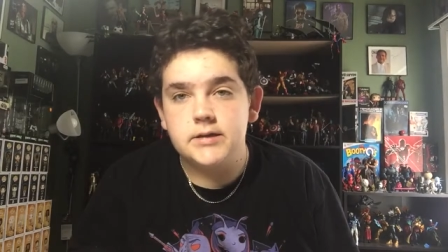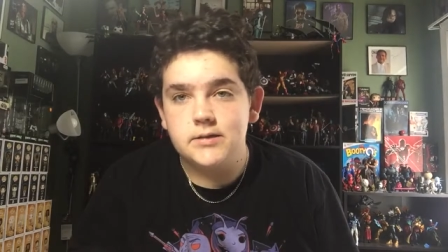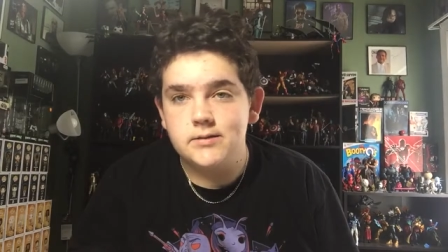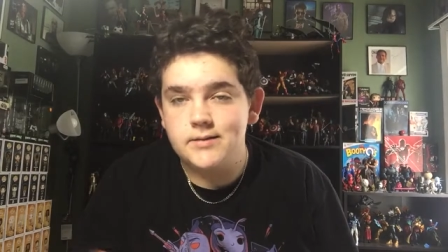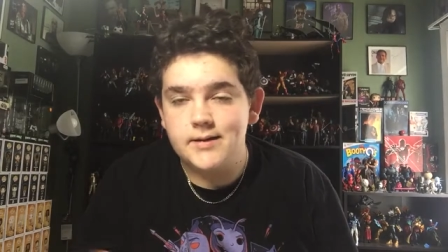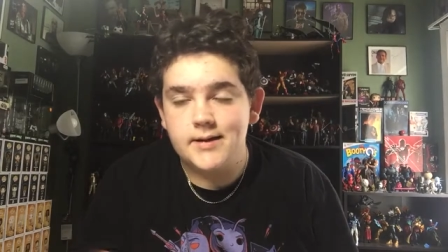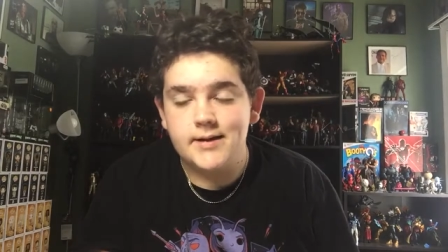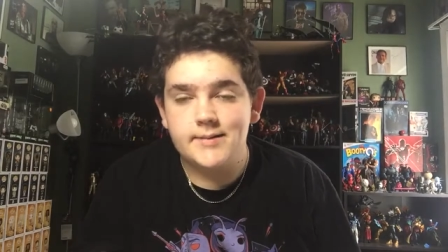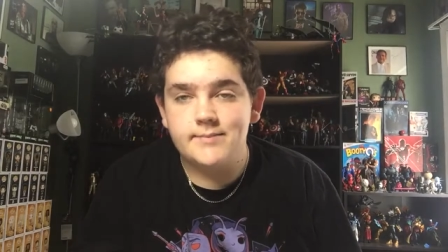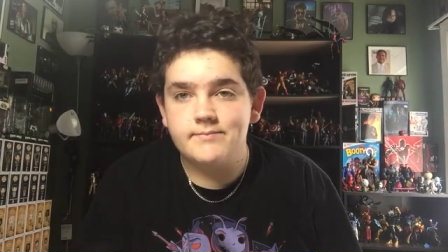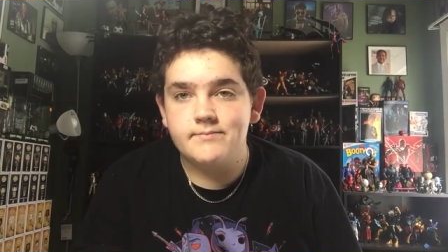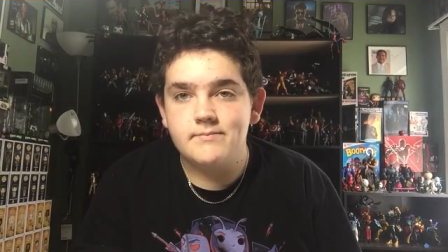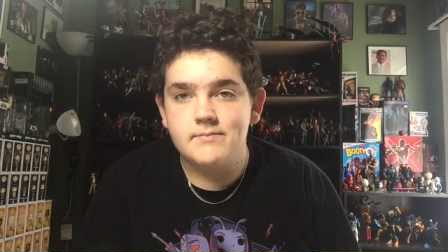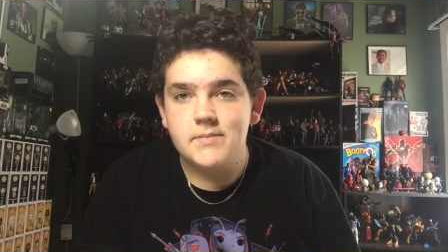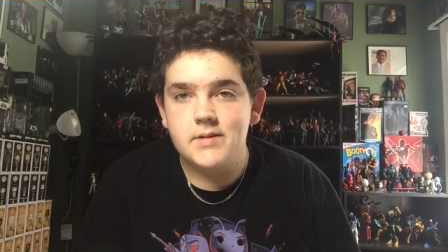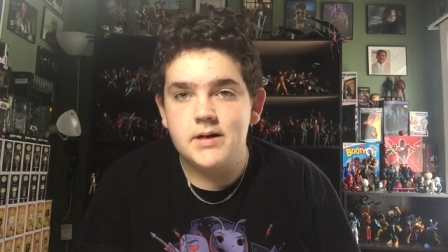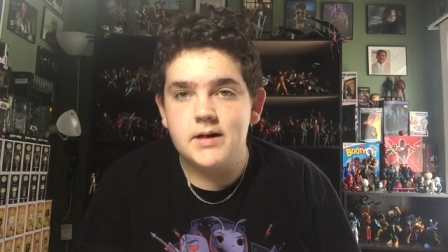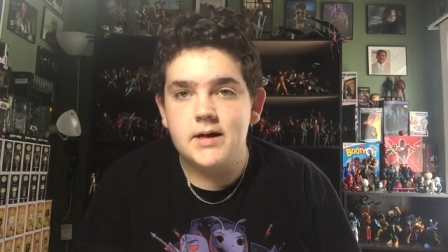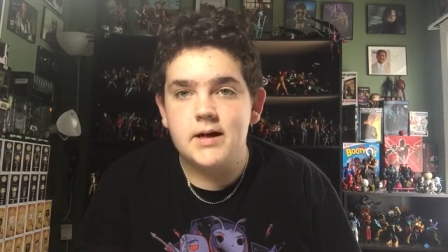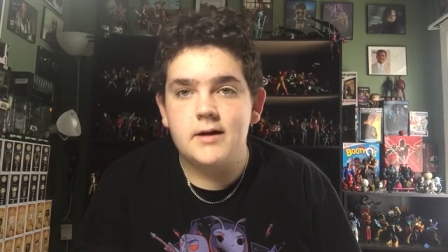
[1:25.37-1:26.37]
to him,
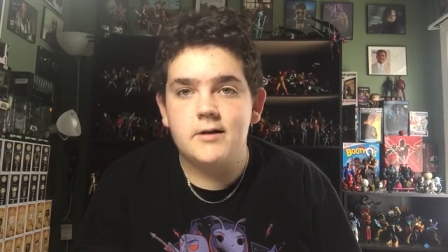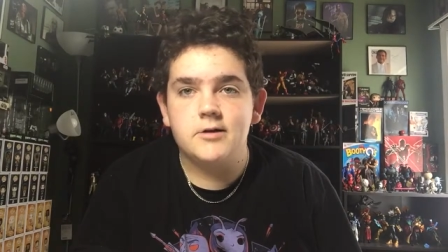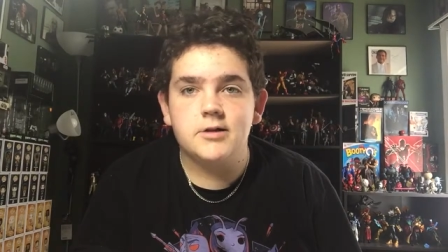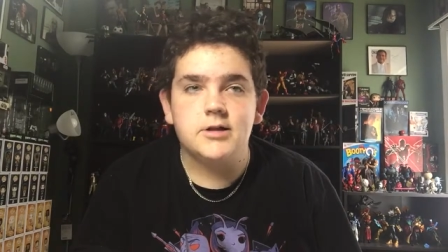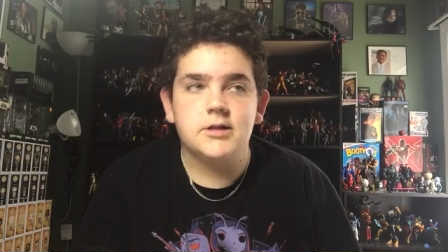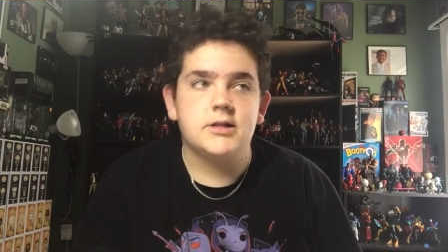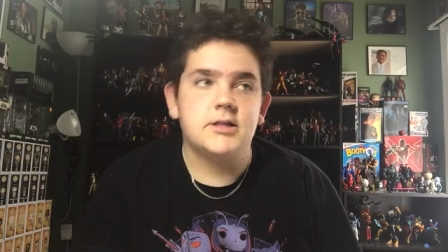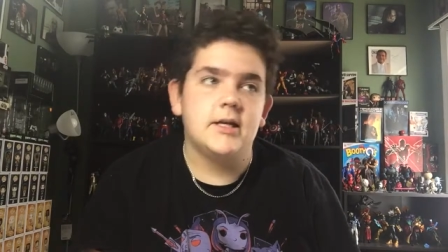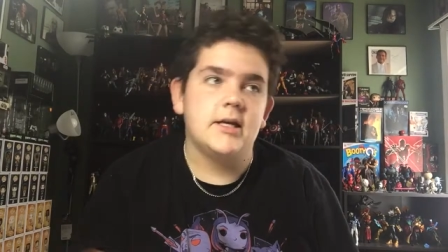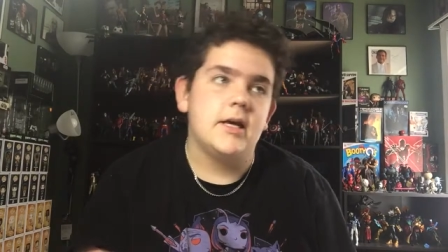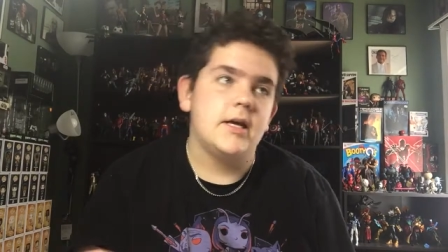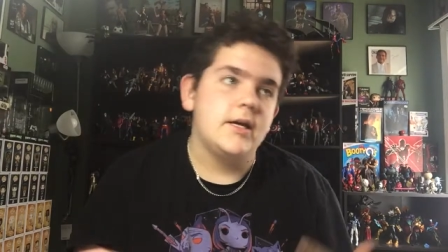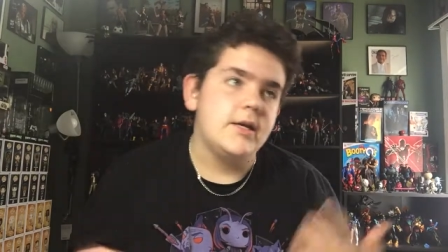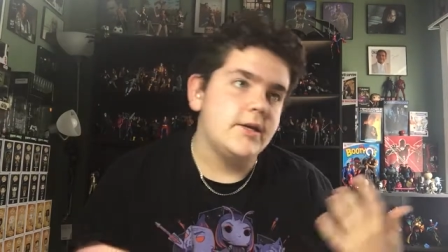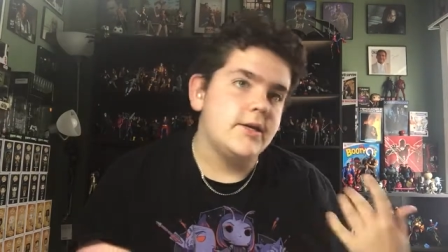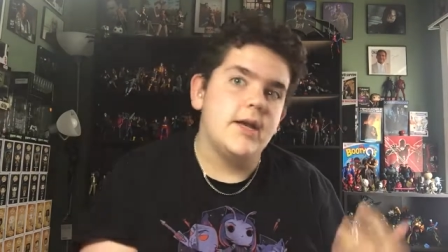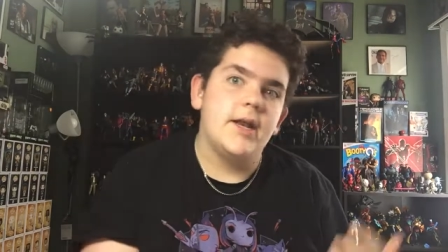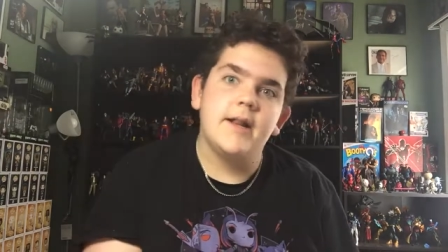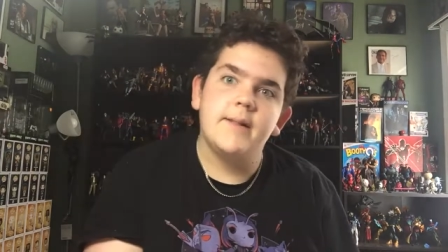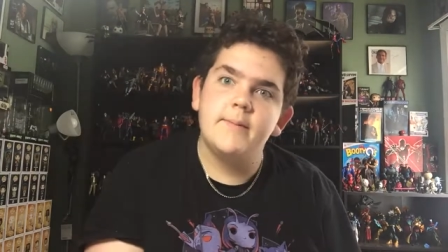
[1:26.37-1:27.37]
and I was just like, "Are you
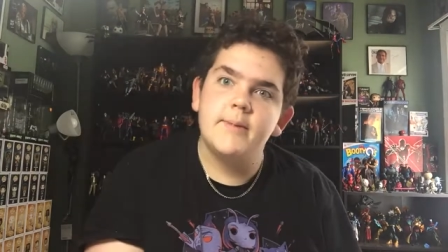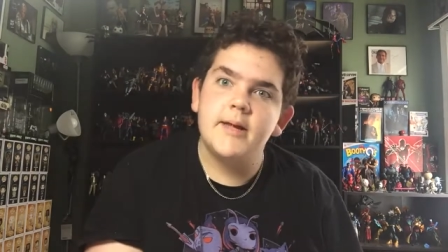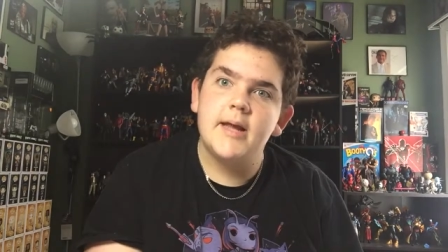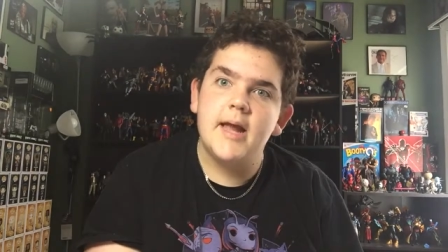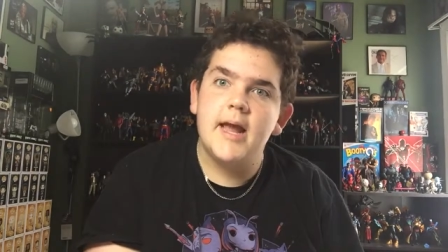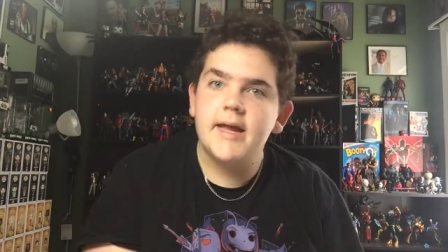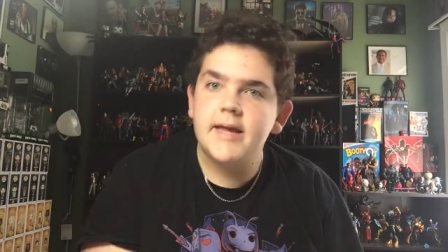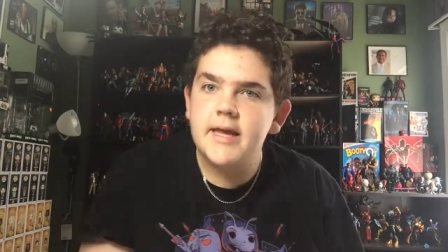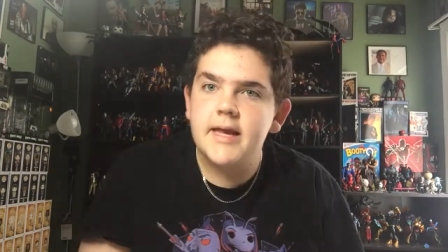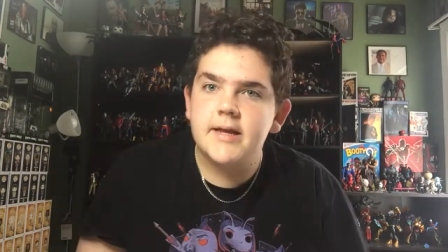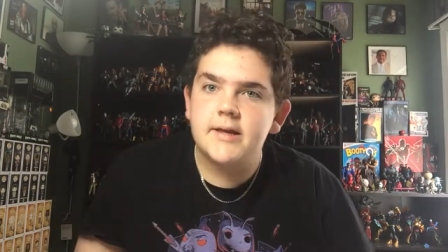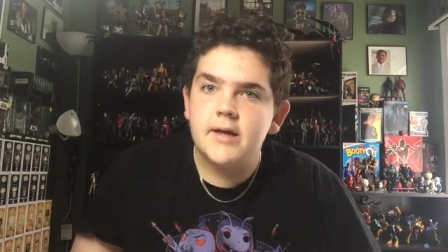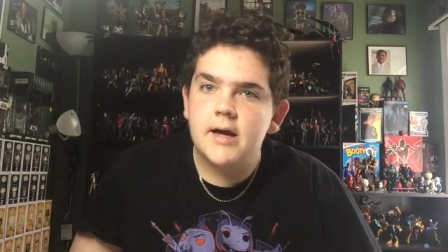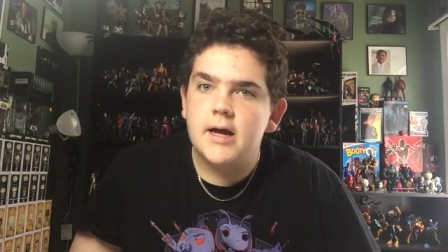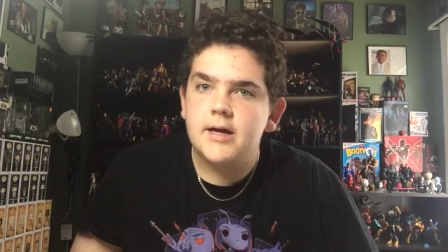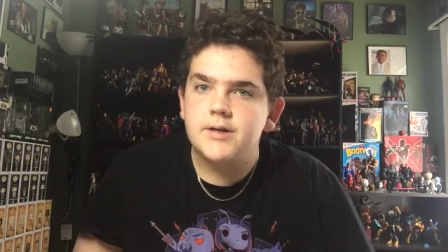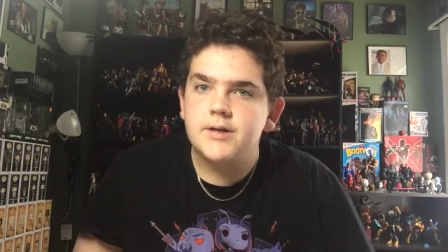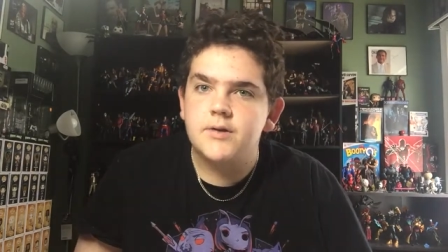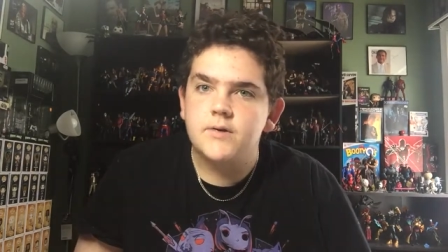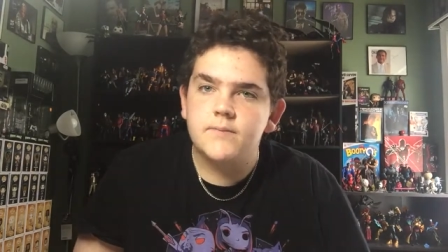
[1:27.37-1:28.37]
kidding me? I can't
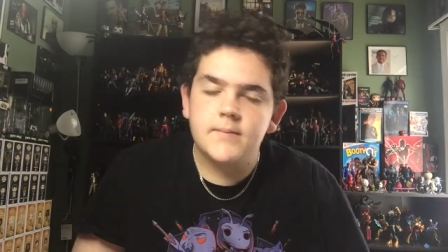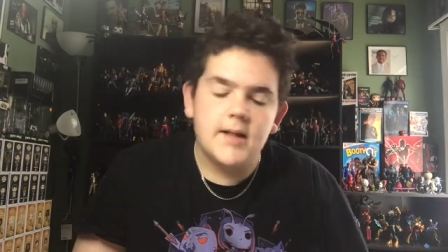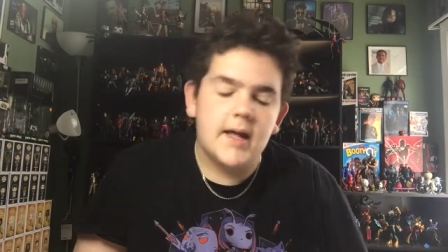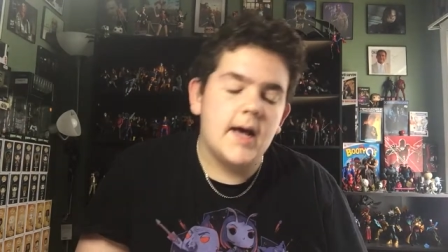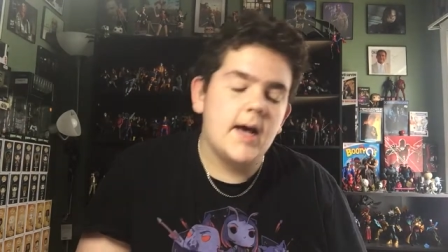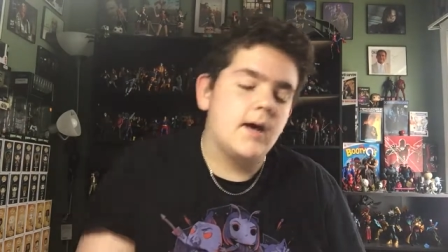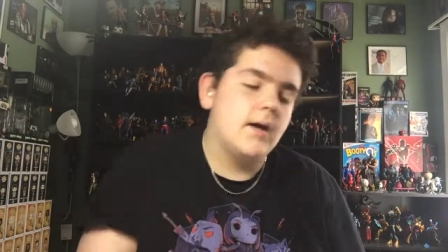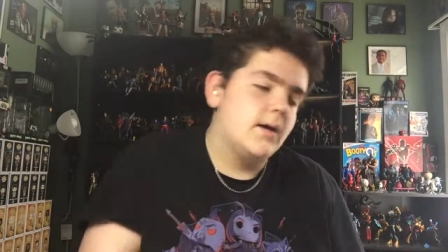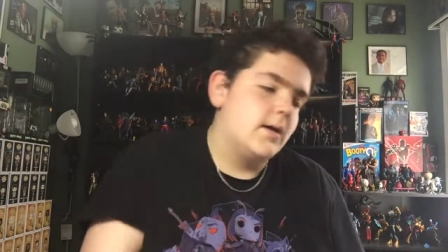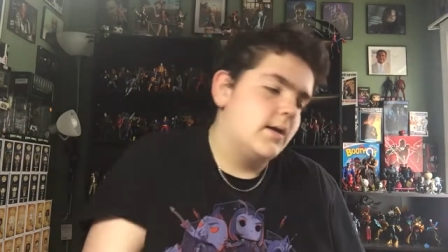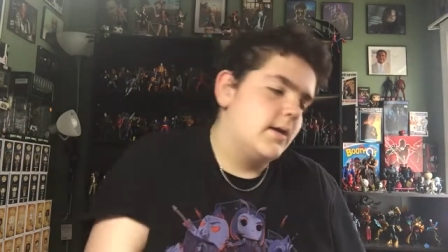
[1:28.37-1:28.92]
talk to him now."